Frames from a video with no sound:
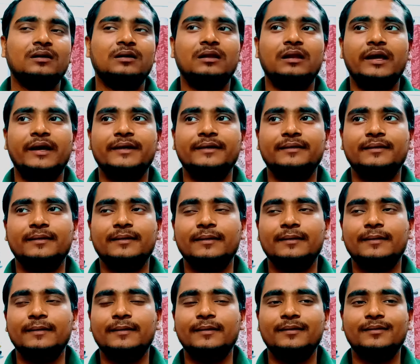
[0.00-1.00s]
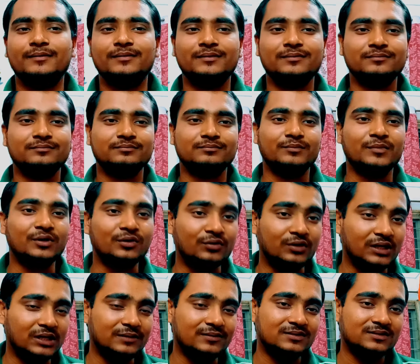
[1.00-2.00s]
like a
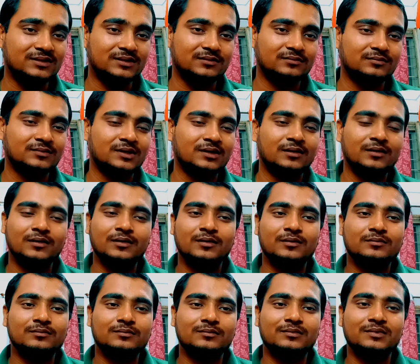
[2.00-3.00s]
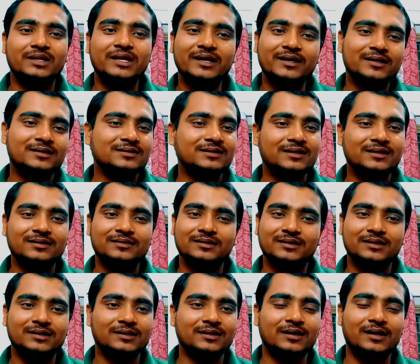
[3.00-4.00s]
Bernoulli equation. They
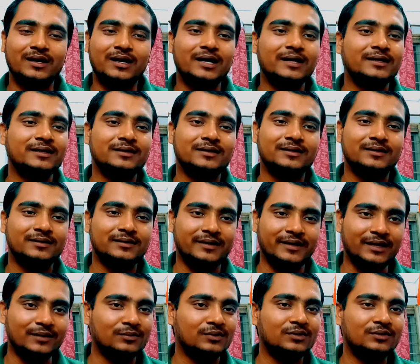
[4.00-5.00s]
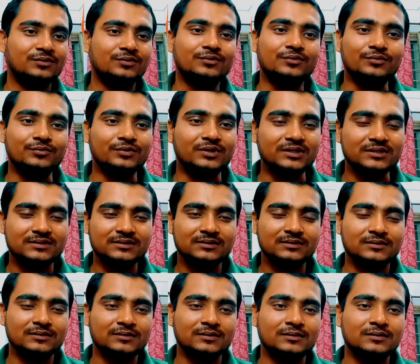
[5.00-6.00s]
understand I didn't able to do this.
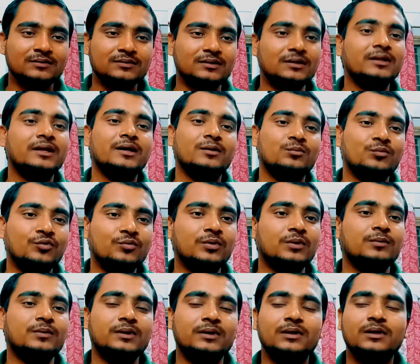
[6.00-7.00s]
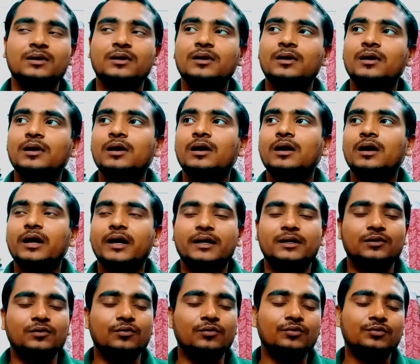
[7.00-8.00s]
They move away
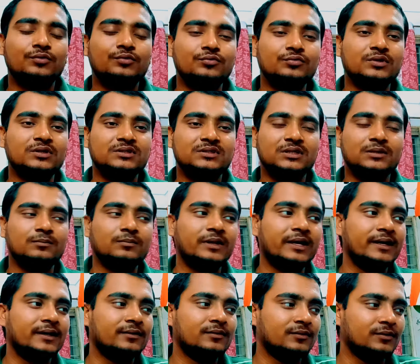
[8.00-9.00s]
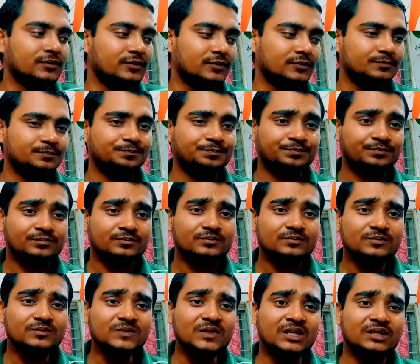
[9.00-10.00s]
and go to the some like
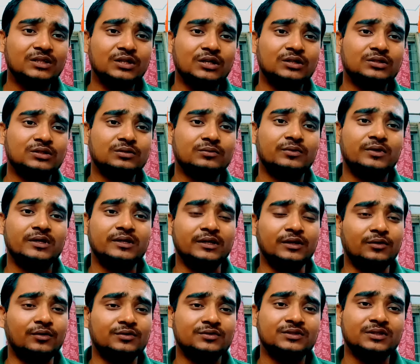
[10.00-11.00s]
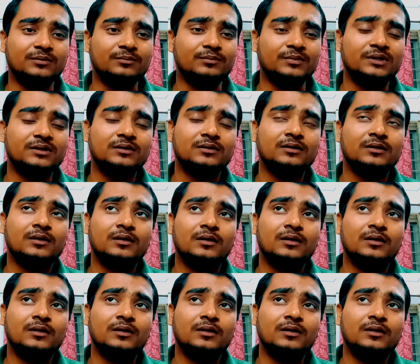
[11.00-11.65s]
they asking the Reynolds number